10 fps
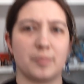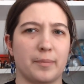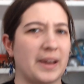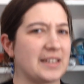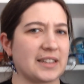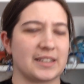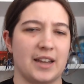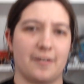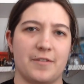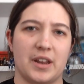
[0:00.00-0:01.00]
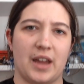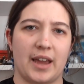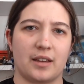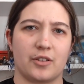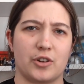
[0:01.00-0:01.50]
super basic stuff that
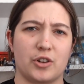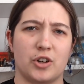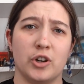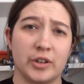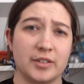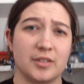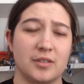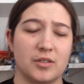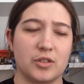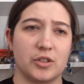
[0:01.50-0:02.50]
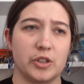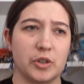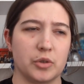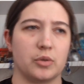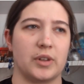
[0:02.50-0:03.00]
I couldn't
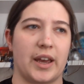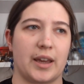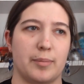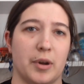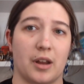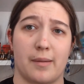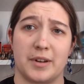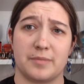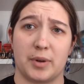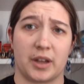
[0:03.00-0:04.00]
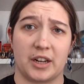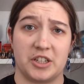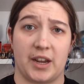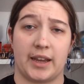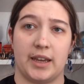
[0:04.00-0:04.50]
do, like putting on a
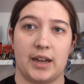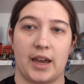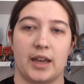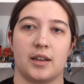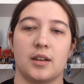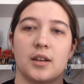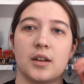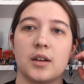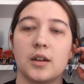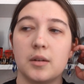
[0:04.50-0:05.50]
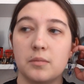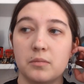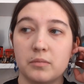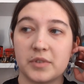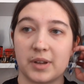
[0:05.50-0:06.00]
jacket. I
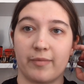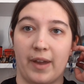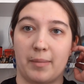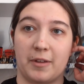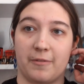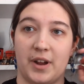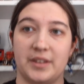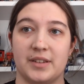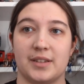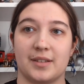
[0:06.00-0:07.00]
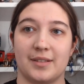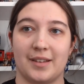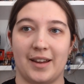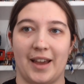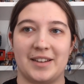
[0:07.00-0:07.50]
Some family friends
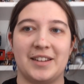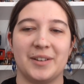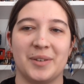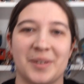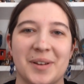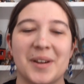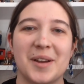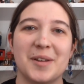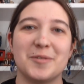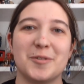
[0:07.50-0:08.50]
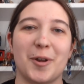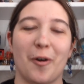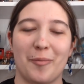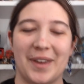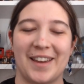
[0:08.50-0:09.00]
had to
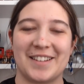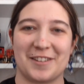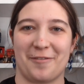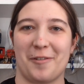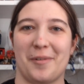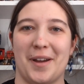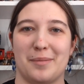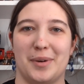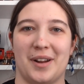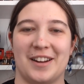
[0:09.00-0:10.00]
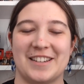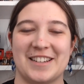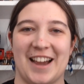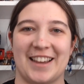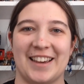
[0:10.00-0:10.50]
show me a different way to put on a
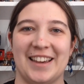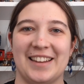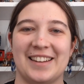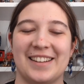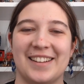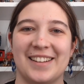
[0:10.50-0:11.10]
jacket